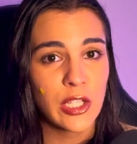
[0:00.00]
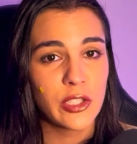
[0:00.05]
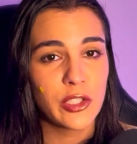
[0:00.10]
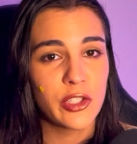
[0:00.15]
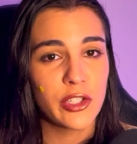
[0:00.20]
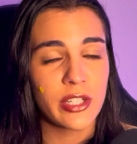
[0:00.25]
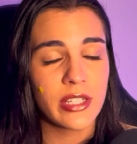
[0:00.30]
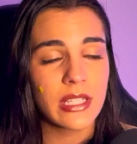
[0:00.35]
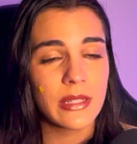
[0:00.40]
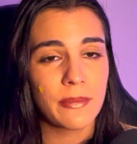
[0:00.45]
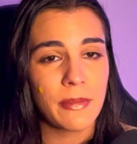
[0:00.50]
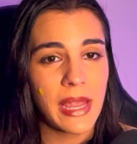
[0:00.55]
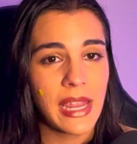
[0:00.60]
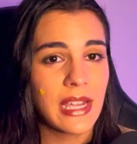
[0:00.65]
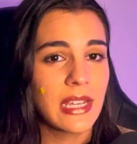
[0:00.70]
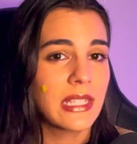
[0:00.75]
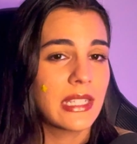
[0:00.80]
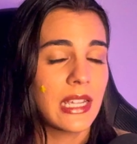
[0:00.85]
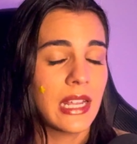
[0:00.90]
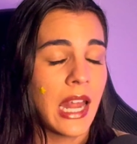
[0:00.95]
just
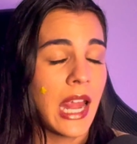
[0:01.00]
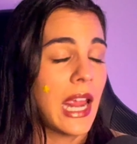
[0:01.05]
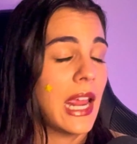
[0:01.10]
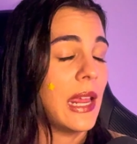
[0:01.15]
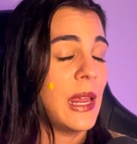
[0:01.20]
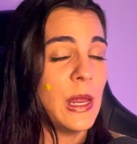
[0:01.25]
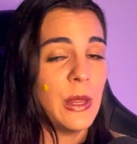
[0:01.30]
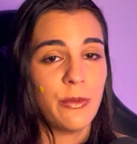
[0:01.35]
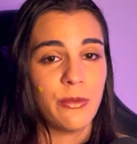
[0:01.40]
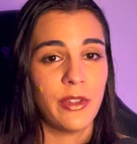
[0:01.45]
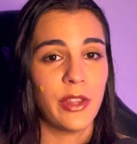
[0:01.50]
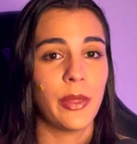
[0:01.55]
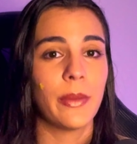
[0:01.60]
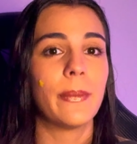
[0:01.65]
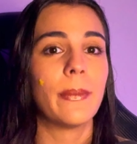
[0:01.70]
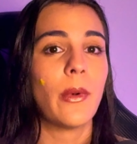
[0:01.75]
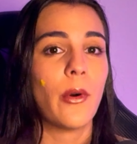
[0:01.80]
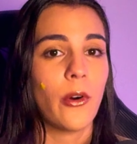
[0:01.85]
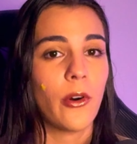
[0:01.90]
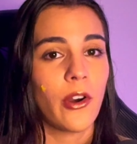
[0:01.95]
makes it even
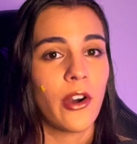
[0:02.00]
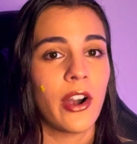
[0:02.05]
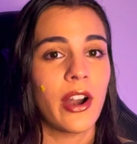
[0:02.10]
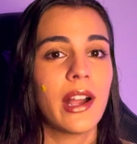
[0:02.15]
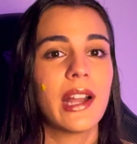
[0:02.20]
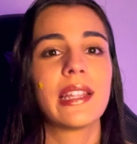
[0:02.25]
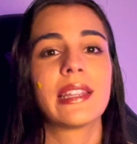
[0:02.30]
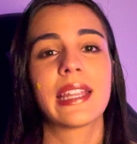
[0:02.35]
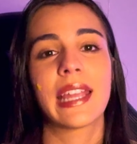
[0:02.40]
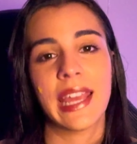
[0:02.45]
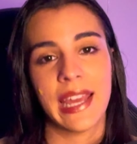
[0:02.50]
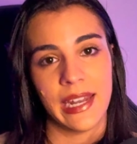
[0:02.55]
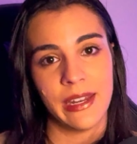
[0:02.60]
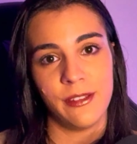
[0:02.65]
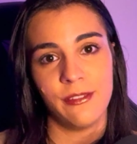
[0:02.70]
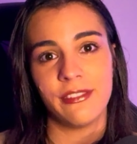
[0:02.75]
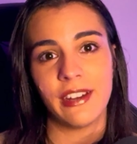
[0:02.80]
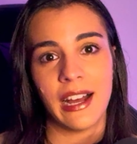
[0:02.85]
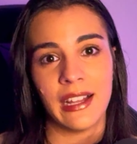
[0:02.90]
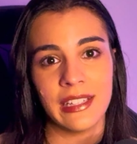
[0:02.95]
more
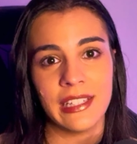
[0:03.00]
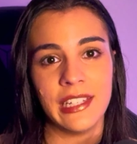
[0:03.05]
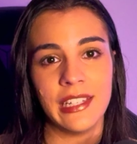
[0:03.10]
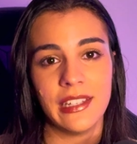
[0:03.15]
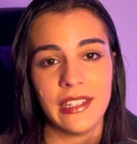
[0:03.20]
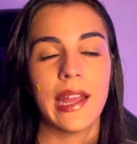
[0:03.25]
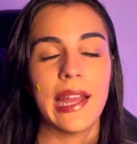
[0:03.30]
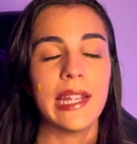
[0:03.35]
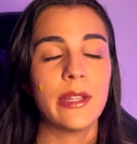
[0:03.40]
uncanny valley.